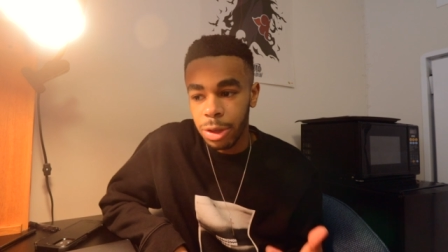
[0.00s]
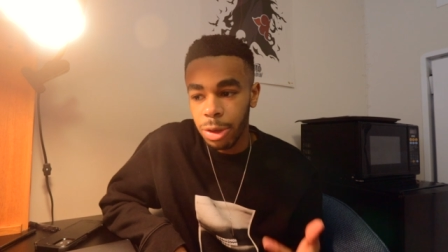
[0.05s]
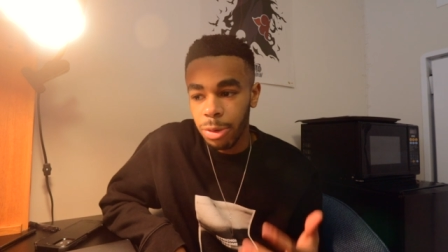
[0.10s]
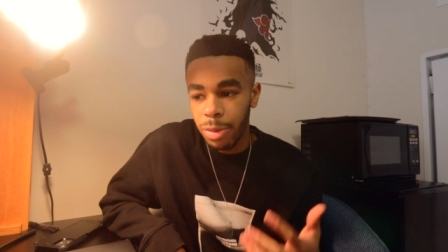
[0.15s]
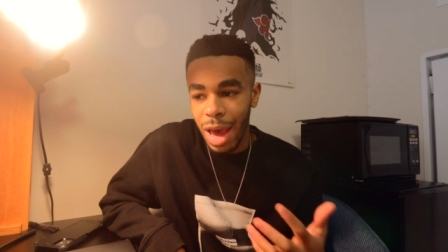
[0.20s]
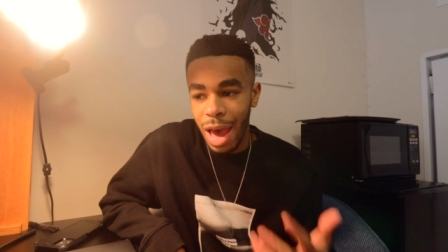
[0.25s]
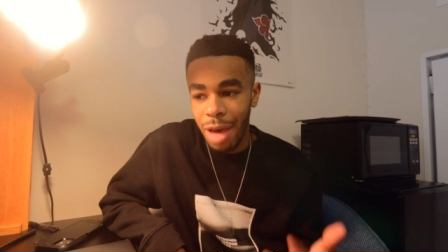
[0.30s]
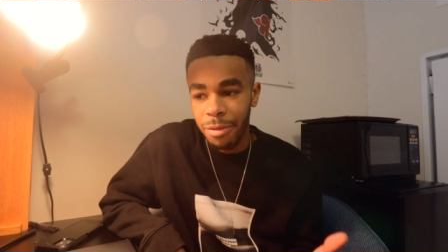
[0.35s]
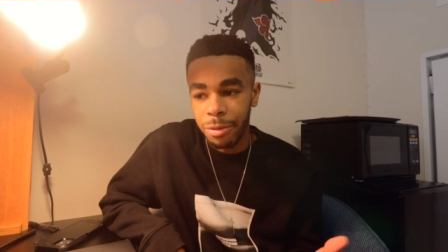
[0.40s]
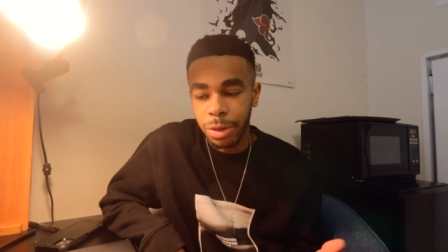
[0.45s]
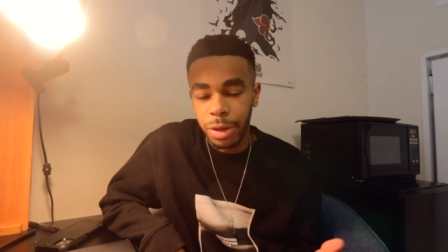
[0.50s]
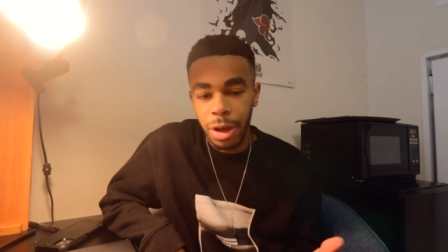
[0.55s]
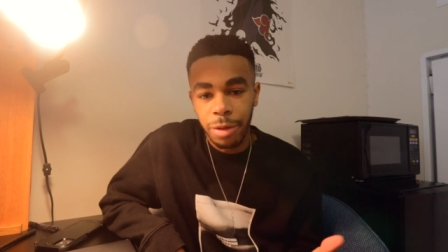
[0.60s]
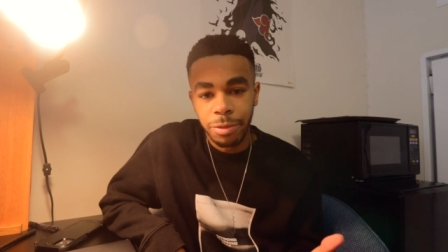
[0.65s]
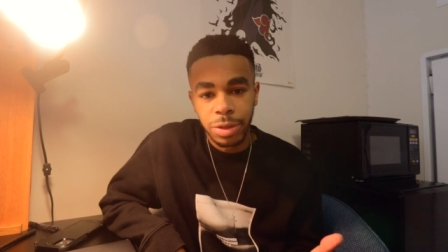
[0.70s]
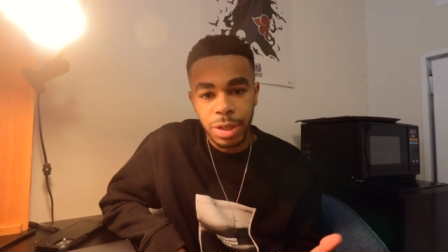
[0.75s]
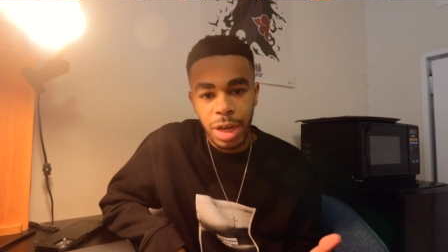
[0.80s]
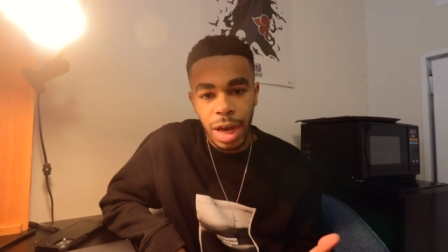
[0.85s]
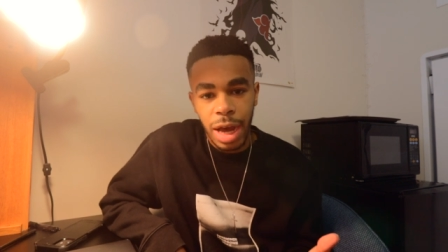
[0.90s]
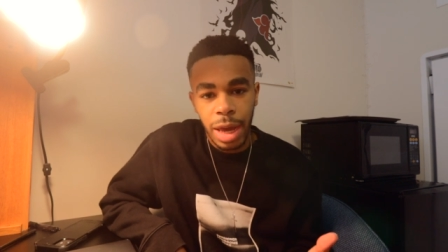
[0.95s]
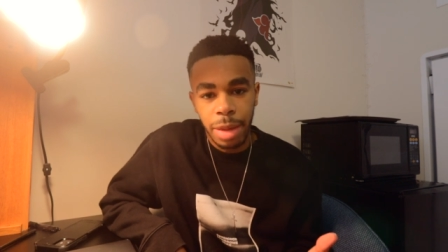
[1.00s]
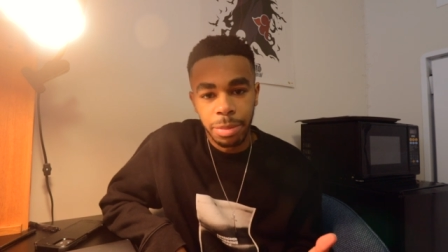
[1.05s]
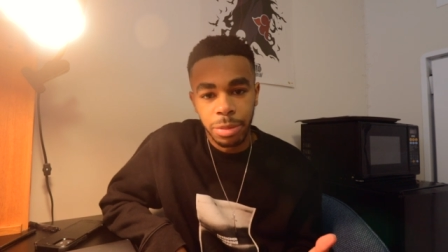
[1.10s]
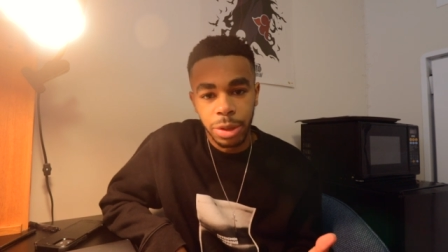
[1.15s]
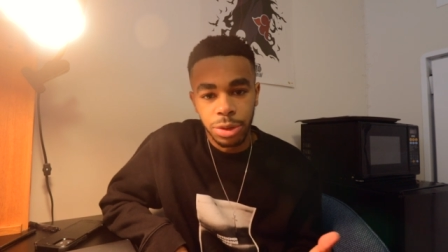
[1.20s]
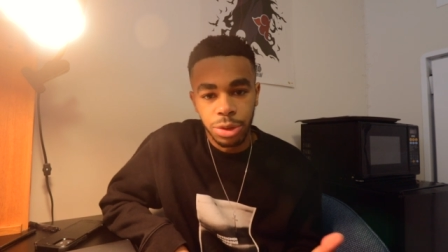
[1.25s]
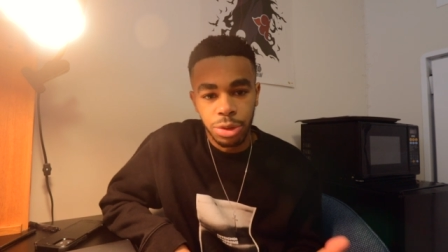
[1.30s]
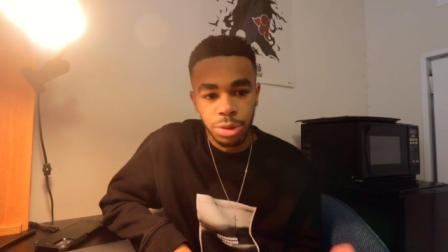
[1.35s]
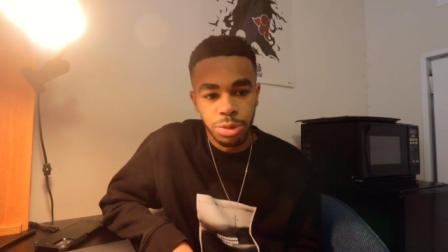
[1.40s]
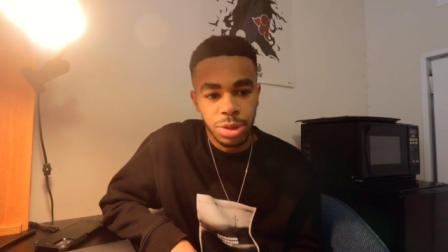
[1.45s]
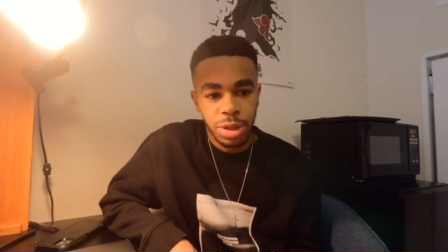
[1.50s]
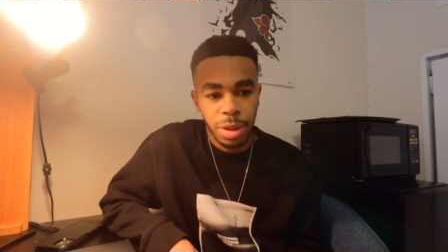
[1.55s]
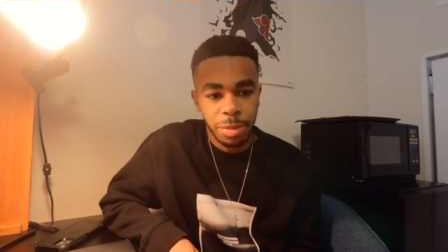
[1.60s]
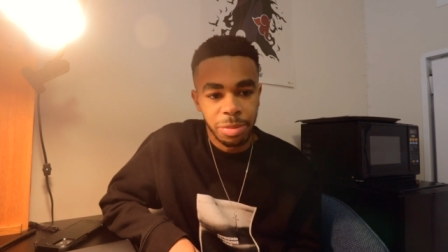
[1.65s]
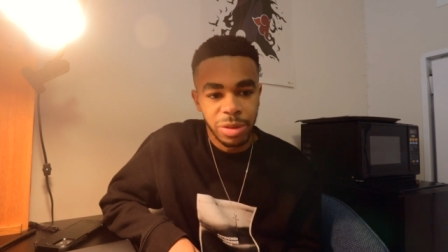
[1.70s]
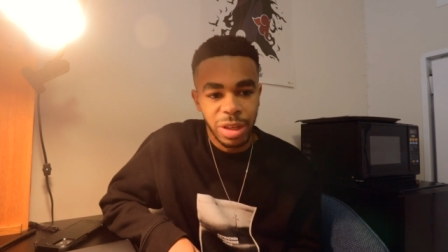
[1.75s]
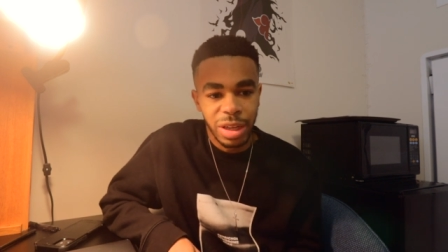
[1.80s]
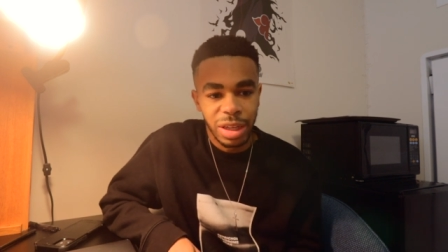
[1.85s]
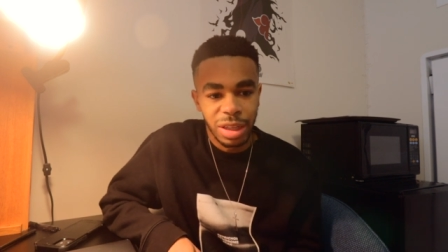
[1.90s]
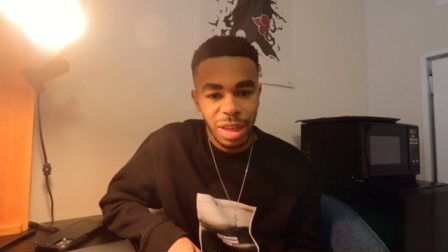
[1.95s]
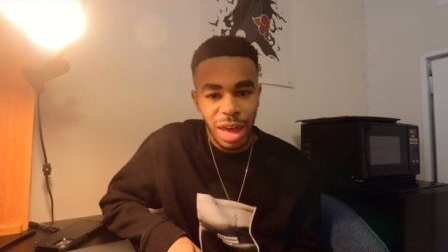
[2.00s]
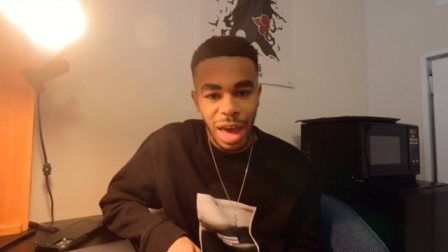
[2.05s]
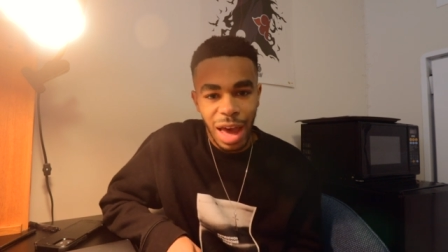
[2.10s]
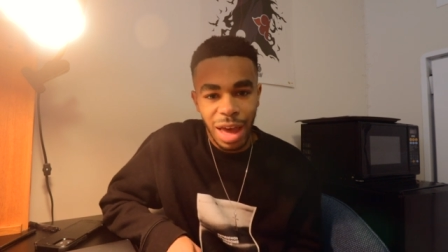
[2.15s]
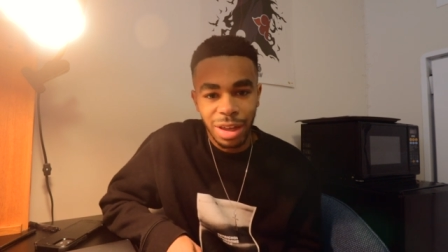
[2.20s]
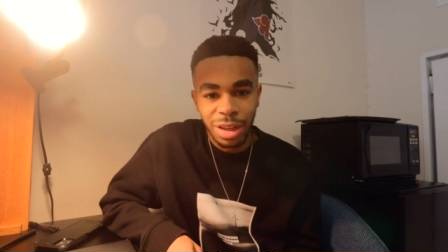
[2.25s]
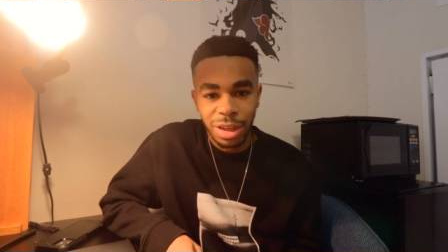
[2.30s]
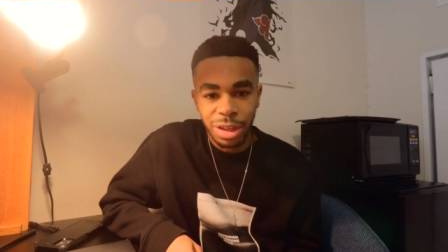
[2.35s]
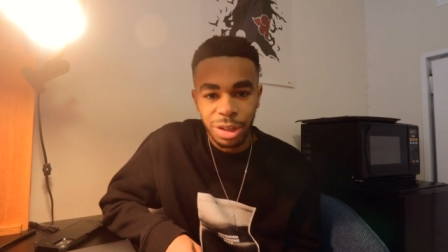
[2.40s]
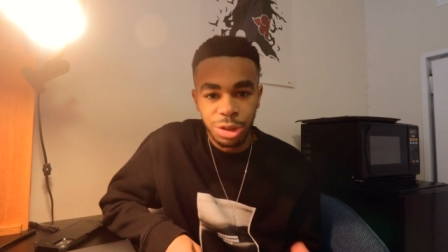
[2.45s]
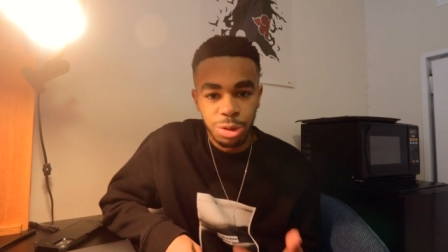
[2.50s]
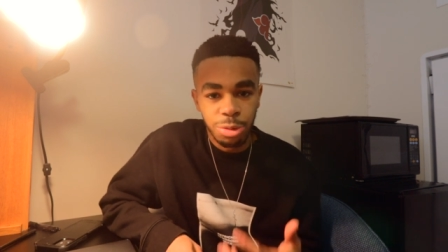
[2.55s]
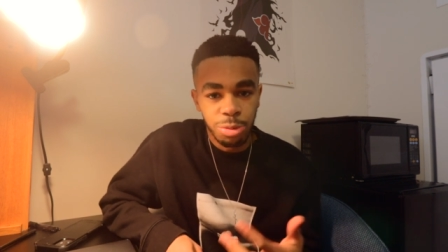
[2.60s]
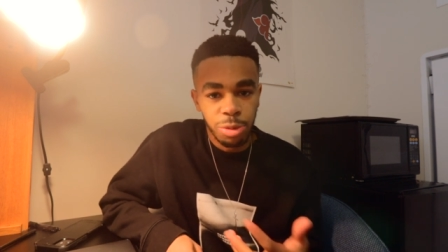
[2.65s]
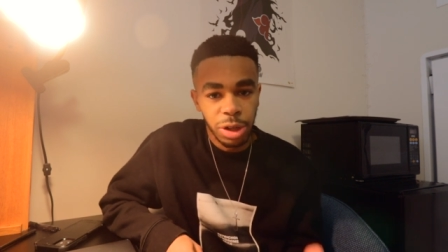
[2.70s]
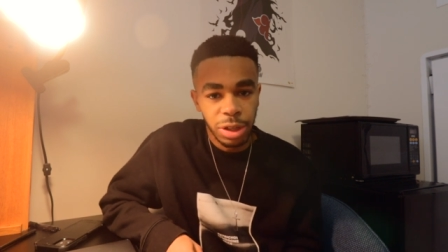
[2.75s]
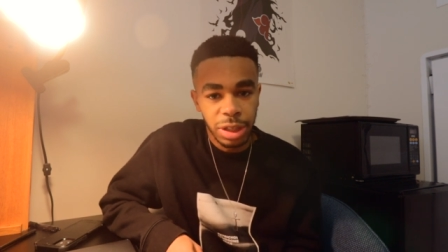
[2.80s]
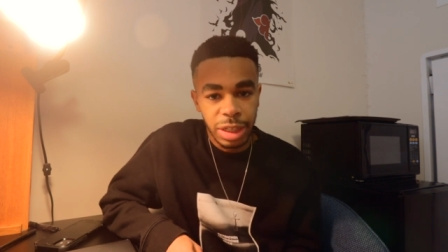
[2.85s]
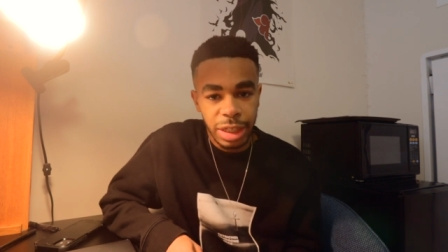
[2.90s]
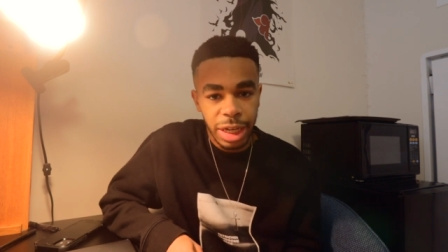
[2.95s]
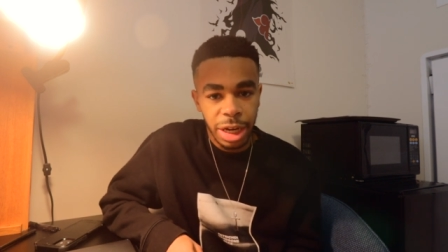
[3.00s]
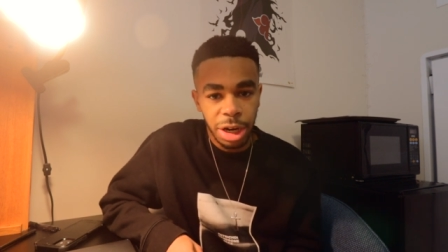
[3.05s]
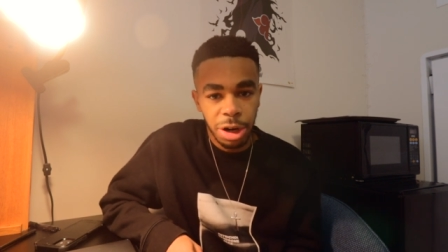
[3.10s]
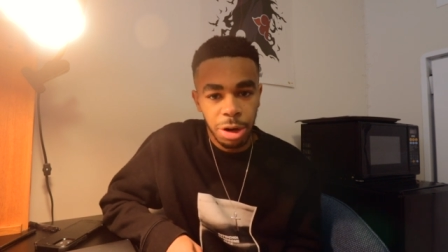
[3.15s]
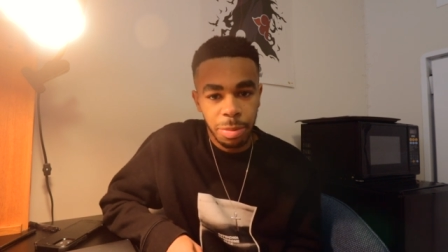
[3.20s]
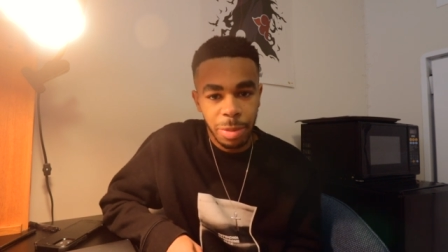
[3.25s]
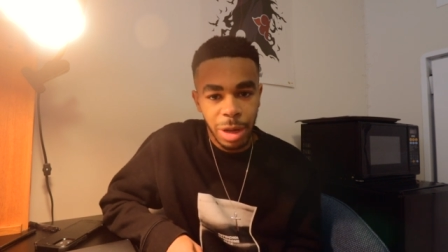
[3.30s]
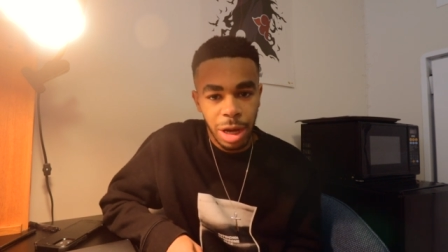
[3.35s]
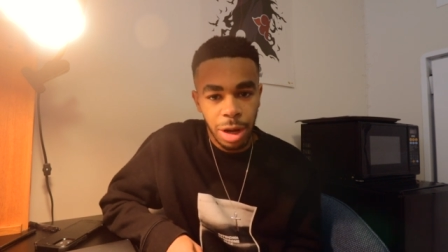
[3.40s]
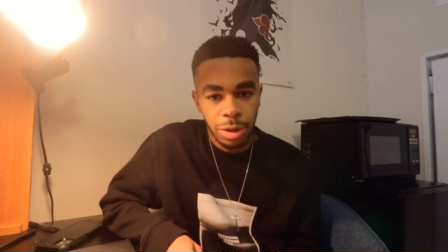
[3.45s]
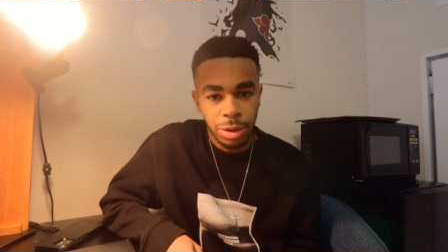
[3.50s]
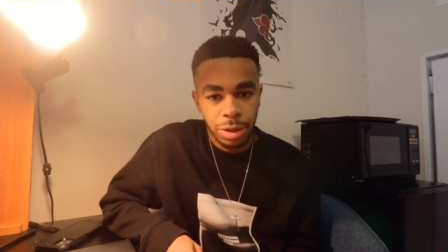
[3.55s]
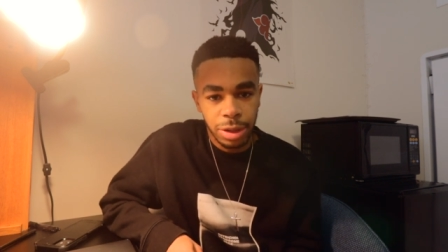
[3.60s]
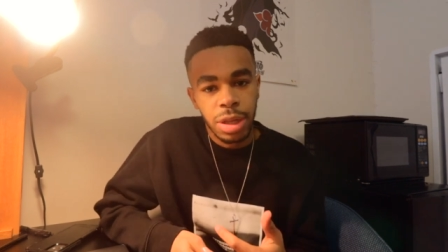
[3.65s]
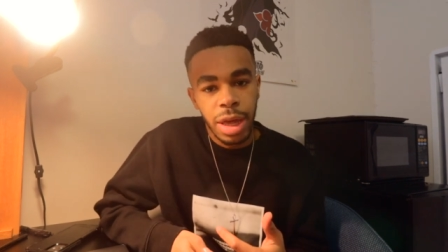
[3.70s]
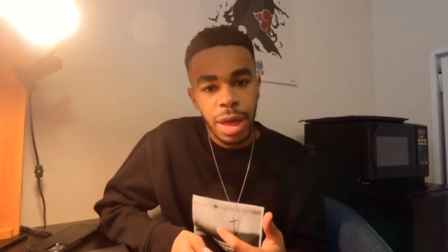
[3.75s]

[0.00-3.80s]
you don't have enough time to do something that you really care about,